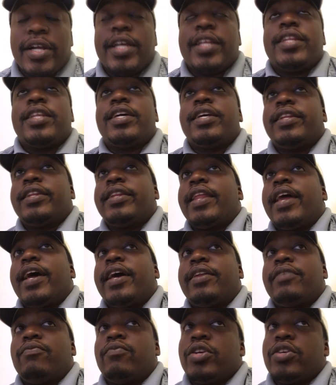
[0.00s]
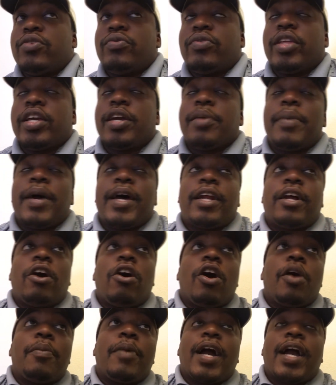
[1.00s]
And then when you think about it,
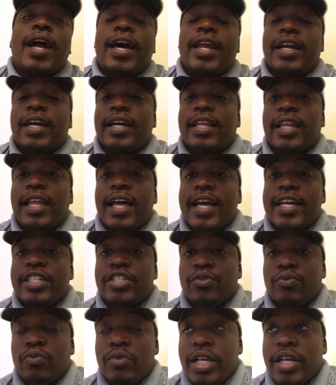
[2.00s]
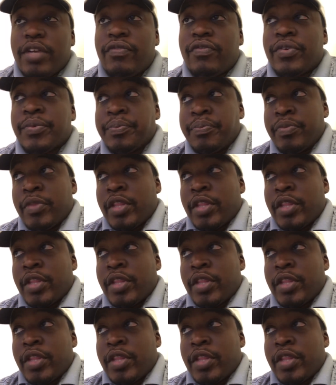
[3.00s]
Harbaugh kind of clashed with